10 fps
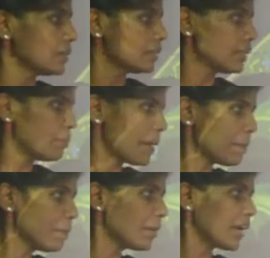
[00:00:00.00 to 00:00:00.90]
the
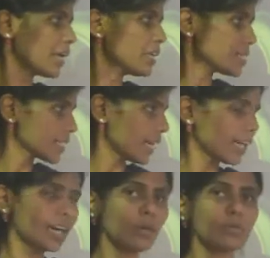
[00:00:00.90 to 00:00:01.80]
membrane
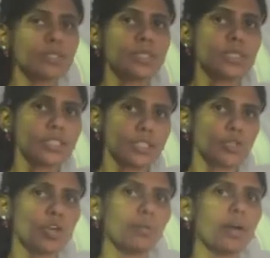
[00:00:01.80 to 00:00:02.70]
surrounds the
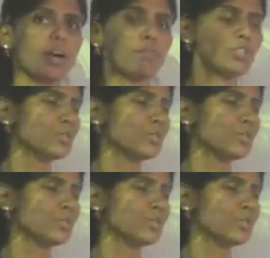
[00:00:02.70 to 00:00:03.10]
stroma, which